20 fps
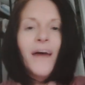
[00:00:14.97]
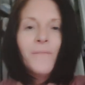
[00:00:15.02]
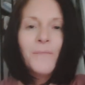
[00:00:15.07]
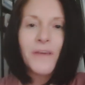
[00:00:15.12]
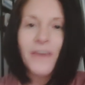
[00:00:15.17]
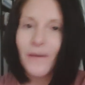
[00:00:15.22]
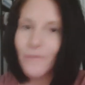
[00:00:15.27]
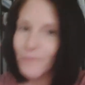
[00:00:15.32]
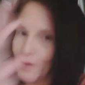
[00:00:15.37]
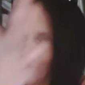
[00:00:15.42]
I've
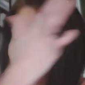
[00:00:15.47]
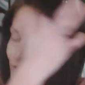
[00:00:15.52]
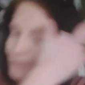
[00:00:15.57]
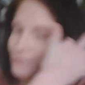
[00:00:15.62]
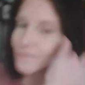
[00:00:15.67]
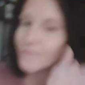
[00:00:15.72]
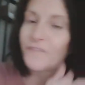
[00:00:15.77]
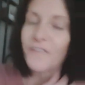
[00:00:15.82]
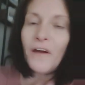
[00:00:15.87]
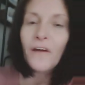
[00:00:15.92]
been giving you
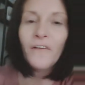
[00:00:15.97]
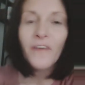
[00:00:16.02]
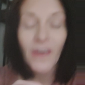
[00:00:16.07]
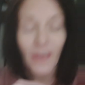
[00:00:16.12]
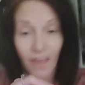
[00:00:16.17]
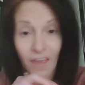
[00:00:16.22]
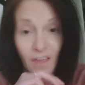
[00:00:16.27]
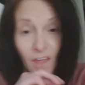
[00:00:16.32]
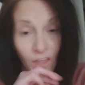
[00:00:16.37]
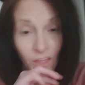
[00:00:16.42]
some fairly
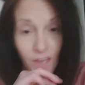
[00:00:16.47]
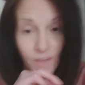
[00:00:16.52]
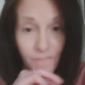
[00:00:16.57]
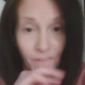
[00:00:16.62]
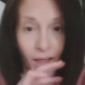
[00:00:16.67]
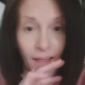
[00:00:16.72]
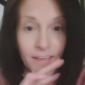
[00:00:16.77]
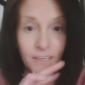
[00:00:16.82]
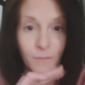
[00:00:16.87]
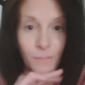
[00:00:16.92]
ill
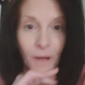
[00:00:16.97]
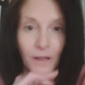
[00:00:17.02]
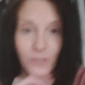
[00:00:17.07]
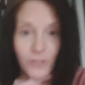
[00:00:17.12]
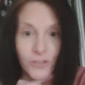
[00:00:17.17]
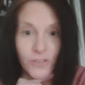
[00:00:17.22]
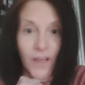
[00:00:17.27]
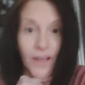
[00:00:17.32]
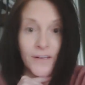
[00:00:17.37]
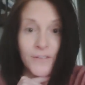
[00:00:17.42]
advice
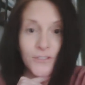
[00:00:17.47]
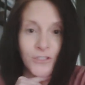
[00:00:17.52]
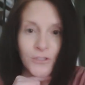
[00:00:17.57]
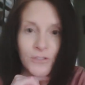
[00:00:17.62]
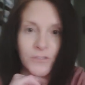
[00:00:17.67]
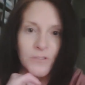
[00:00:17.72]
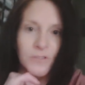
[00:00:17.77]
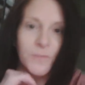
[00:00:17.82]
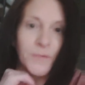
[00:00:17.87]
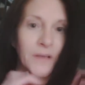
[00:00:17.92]
about your
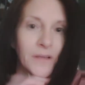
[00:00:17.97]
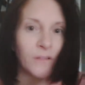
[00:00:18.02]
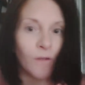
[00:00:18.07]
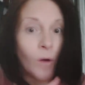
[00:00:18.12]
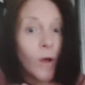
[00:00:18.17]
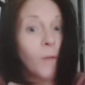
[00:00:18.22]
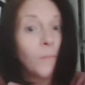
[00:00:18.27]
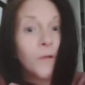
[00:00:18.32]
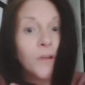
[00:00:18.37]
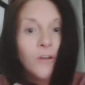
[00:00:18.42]
dentures. Being
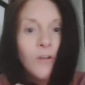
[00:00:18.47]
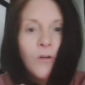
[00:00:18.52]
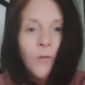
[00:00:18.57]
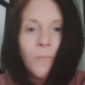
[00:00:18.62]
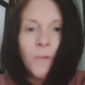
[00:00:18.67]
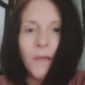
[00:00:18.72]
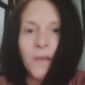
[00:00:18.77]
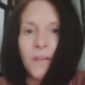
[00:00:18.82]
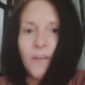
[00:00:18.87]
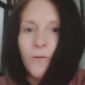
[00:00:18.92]
though I'm a
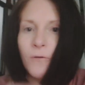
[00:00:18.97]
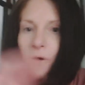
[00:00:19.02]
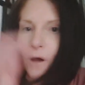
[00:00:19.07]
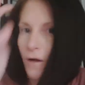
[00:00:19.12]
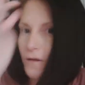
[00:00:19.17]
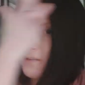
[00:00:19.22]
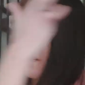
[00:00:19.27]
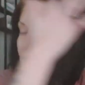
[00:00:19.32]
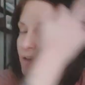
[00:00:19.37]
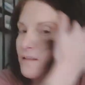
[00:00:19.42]
newbie, you
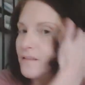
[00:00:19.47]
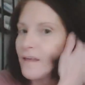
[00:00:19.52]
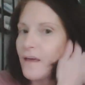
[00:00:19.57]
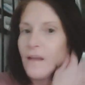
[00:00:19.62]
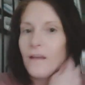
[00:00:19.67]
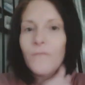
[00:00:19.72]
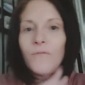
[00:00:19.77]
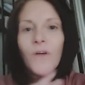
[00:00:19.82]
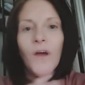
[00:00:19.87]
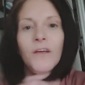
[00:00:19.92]
all taking
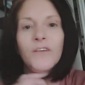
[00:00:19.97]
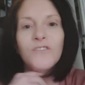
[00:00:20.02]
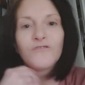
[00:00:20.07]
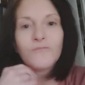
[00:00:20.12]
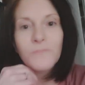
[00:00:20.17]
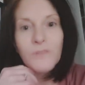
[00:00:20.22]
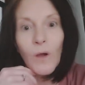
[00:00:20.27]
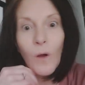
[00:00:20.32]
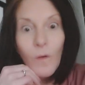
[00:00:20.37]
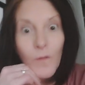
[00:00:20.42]
that advice
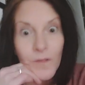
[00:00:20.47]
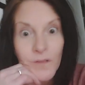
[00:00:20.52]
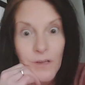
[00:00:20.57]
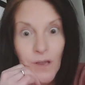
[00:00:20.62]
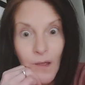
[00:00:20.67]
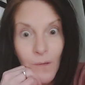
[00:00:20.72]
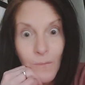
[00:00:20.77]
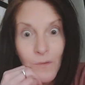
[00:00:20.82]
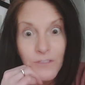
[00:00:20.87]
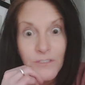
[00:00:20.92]
from me all the
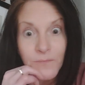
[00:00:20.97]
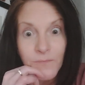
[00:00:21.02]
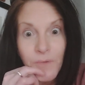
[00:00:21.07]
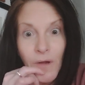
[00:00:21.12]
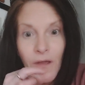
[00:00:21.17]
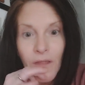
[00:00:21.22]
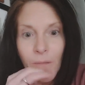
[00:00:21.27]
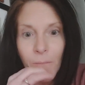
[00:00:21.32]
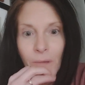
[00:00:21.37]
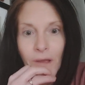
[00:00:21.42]
time isn't
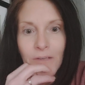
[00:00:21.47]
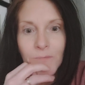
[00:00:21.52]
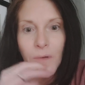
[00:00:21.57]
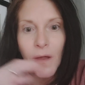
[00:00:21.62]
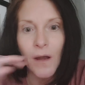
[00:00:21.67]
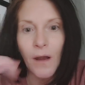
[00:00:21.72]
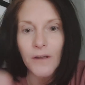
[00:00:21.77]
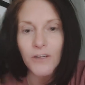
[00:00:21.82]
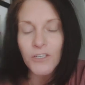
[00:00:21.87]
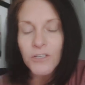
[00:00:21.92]
probably the best
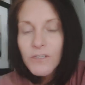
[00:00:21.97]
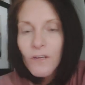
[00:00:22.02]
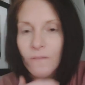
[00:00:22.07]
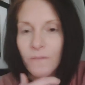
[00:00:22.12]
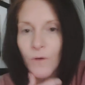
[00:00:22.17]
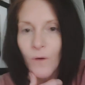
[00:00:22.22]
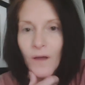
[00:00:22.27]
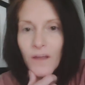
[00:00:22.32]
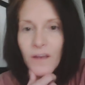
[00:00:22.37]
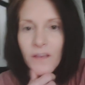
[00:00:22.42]
bet. I just give
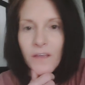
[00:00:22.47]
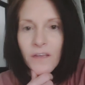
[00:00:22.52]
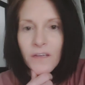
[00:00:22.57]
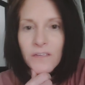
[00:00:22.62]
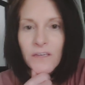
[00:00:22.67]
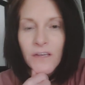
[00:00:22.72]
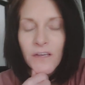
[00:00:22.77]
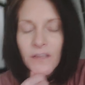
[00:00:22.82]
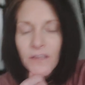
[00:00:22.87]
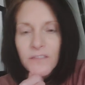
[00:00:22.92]
you
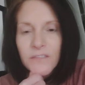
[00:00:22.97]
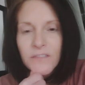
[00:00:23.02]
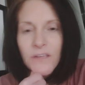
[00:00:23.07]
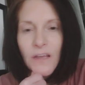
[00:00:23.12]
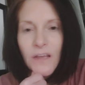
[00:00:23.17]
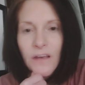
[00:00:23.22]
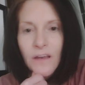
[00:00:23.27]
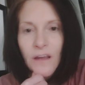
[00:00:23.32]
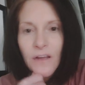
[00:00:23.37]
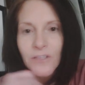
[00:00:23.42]
ideas, hints,
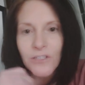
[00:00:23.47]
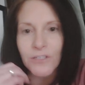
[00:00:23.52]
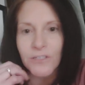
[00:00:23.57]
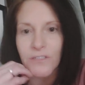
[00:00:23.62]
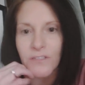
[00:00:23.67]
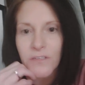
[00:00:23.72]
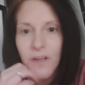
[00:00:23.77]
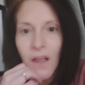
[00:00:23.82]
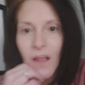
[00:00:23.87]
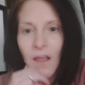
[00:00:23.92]
and
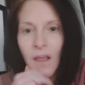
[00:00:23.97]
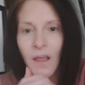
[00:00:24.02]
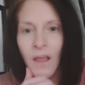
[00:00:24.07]
nudges